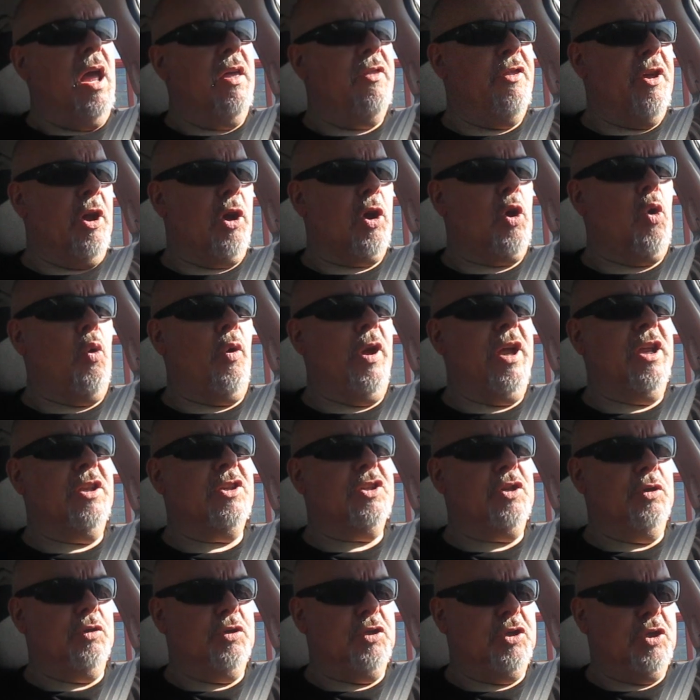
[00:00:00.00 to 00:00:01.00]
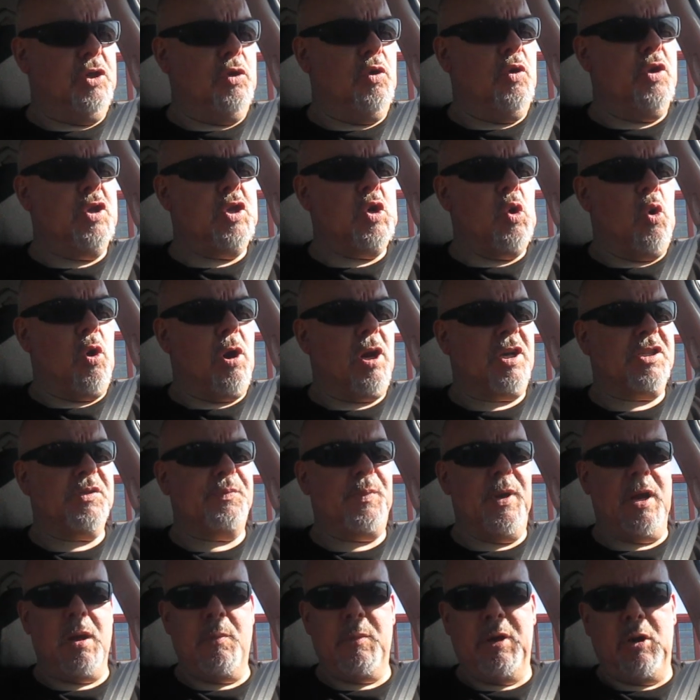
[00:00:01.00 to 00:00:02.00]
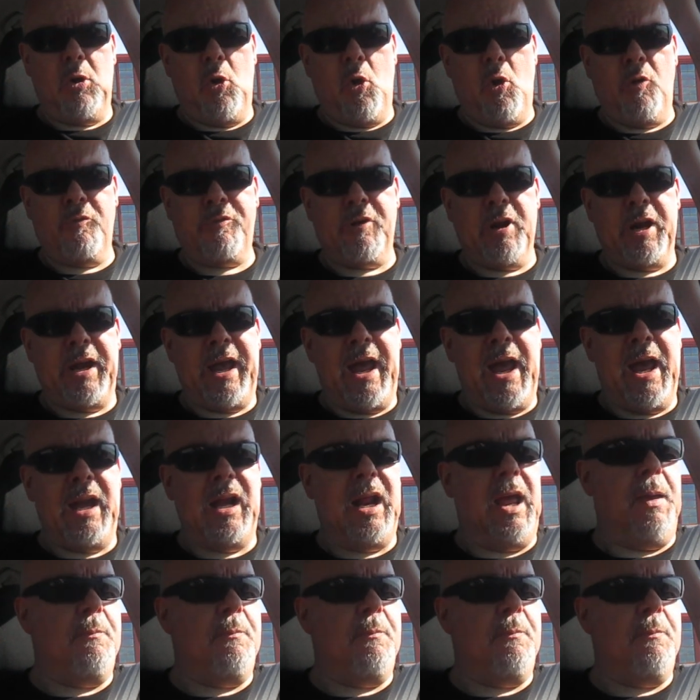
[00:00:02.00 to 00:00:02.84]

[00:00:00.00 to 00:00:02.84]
They're going to do your experiment over again,